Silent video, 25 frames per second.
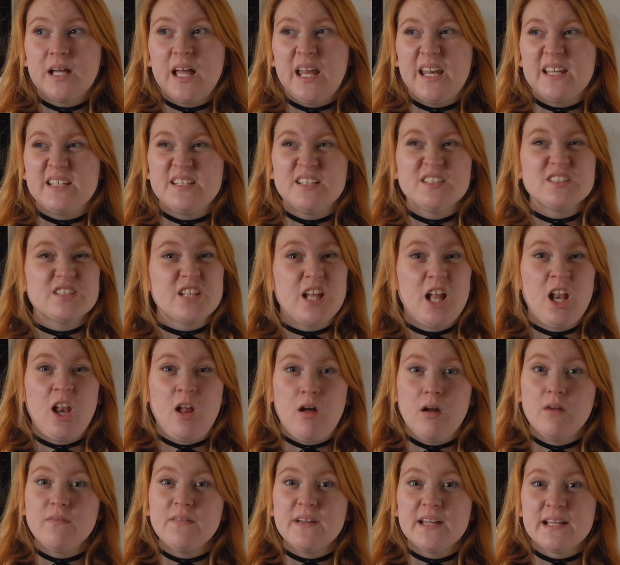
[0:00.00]
and it's just a
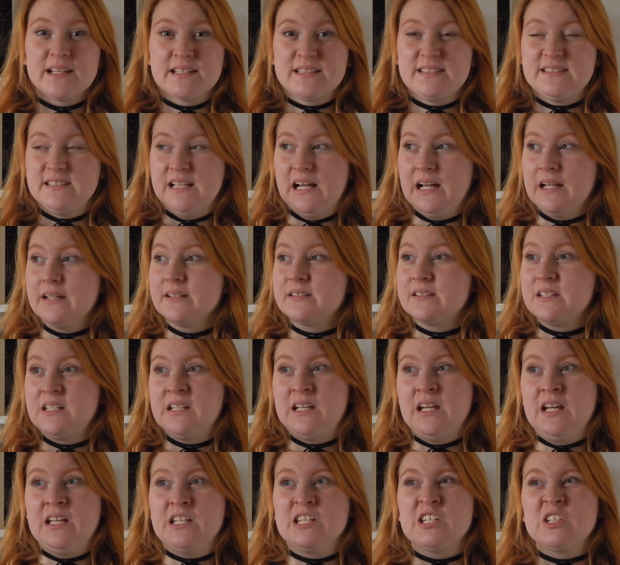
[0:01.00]
lot of
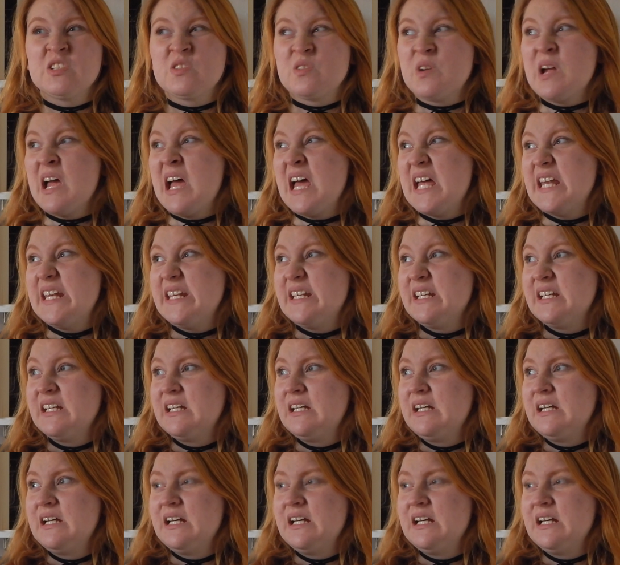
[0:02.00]
anxiety and dread.